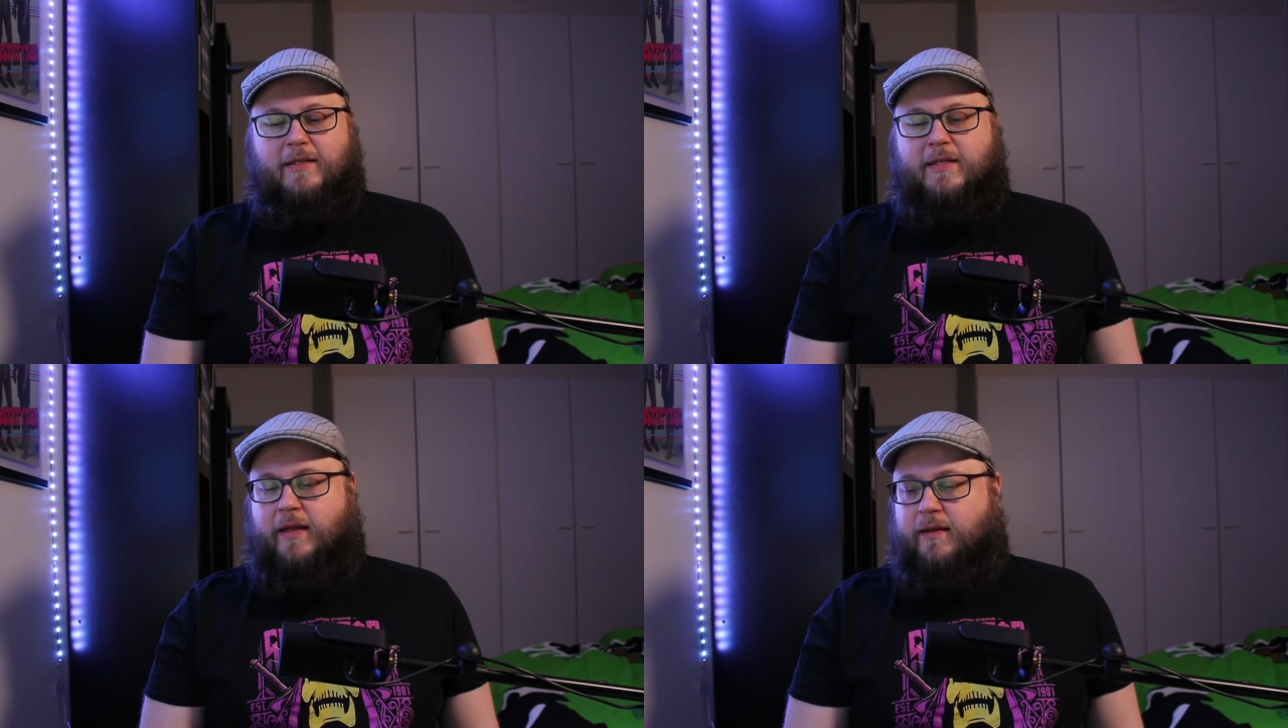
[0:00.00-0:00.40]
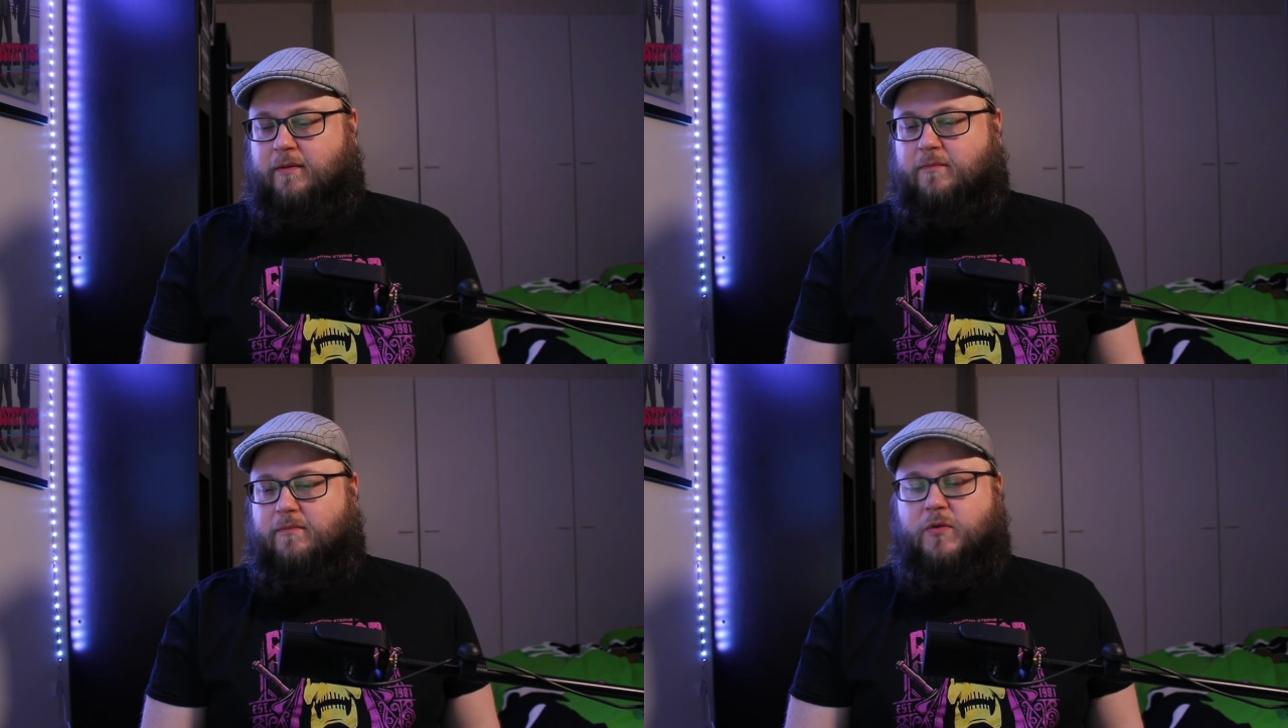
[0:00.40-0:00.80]

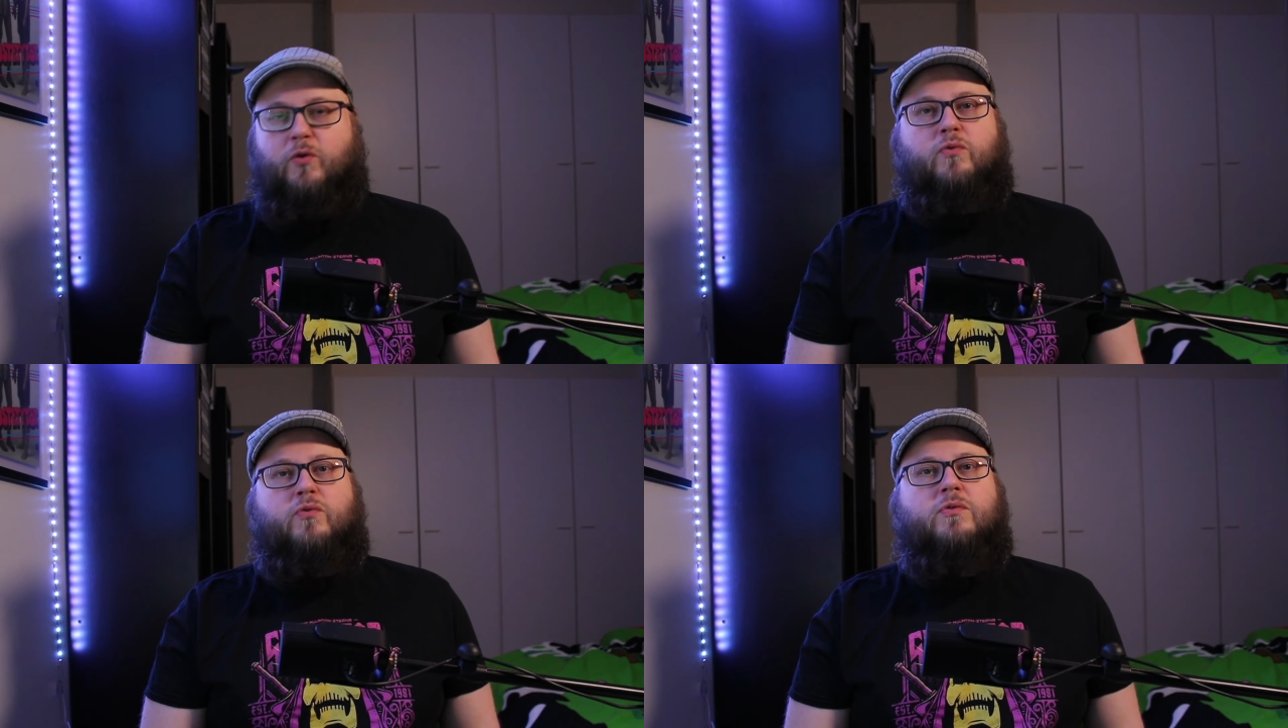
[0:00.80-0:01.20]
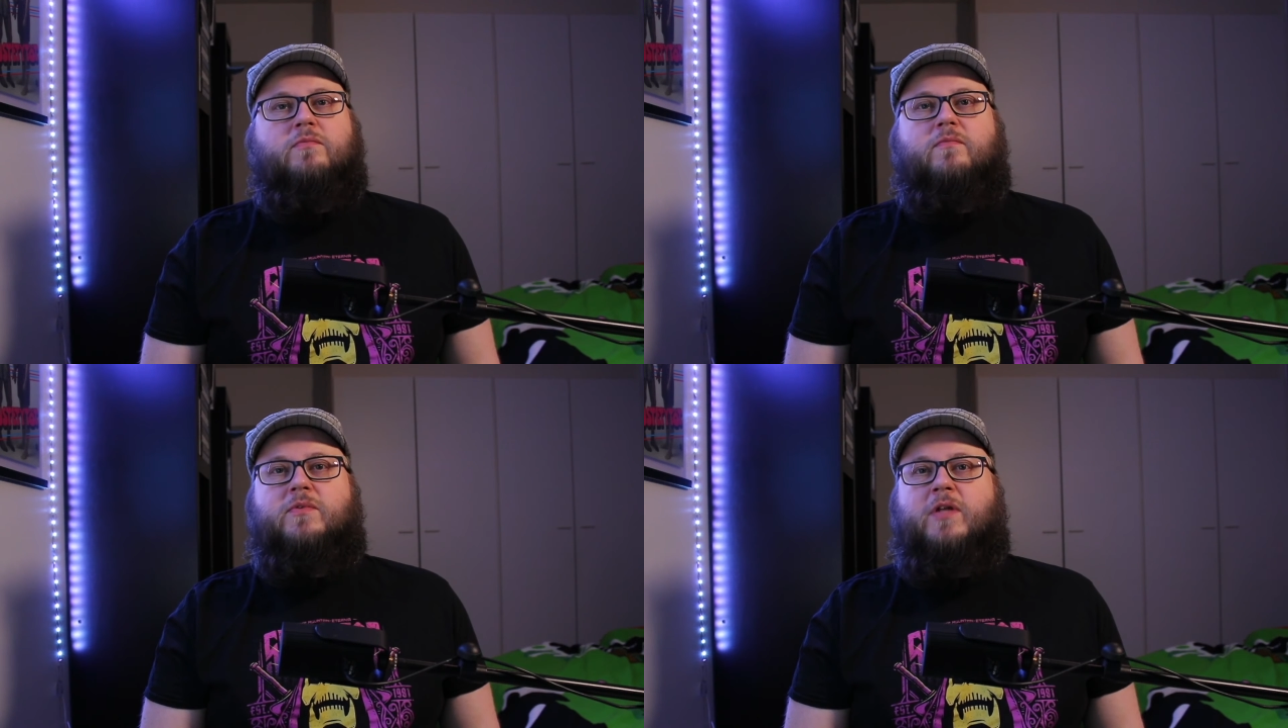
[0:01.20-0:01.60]
than use
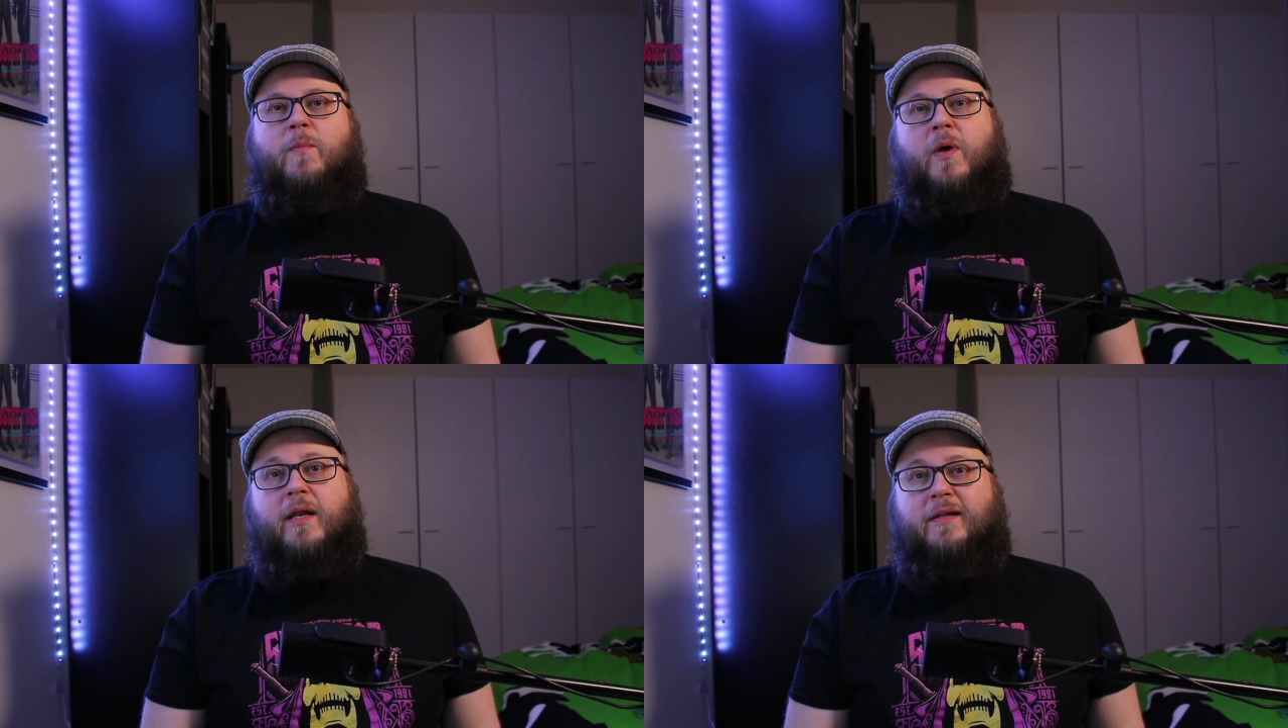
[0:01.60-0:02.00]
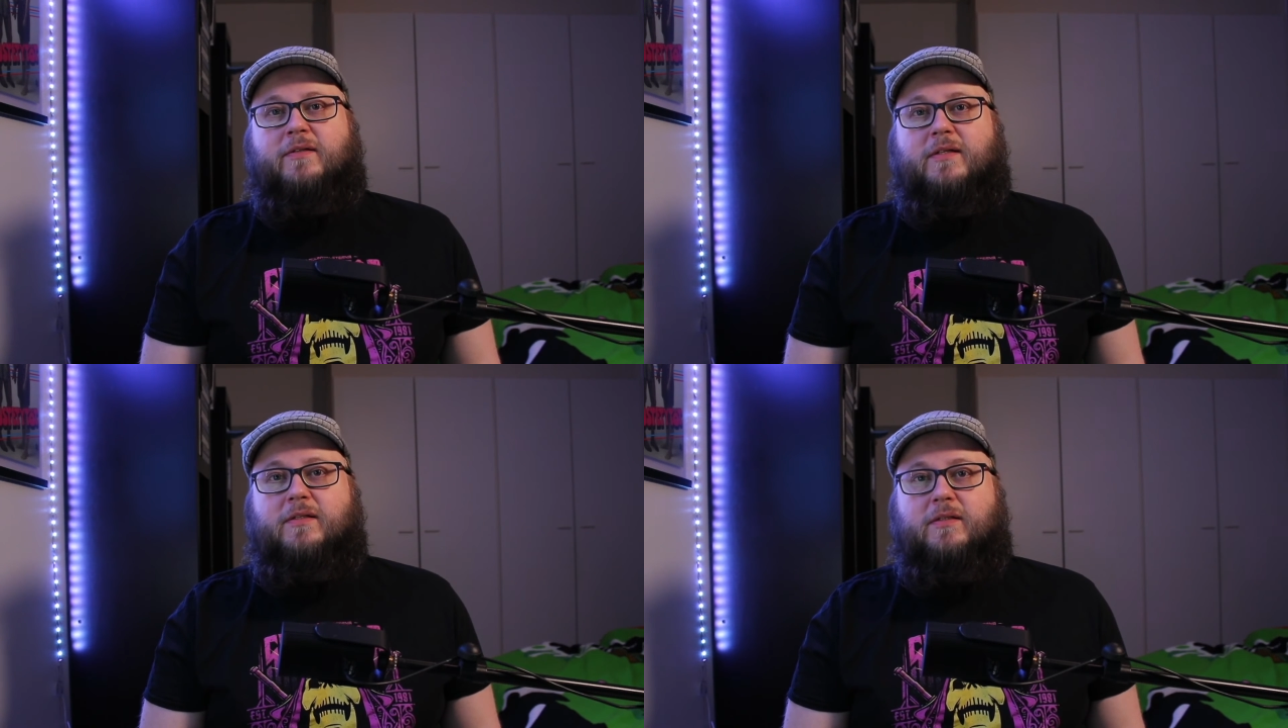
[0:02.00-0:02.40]
someone
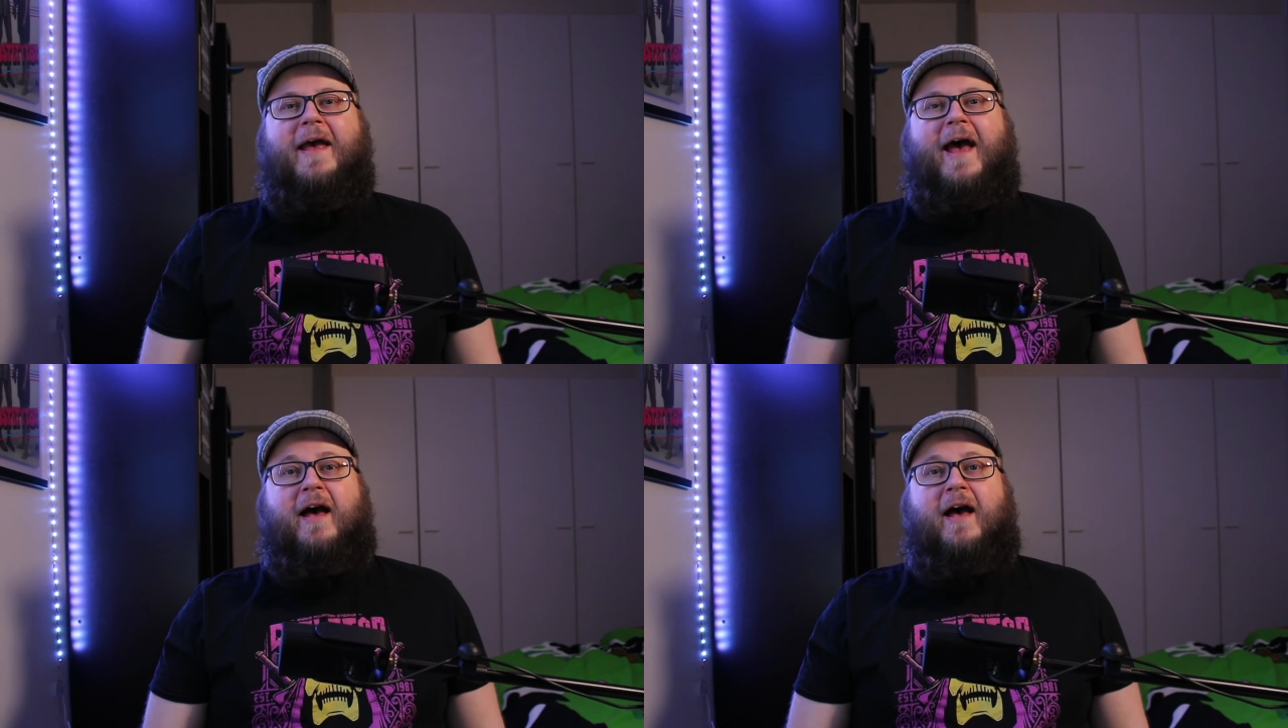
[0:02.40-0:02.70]
else's.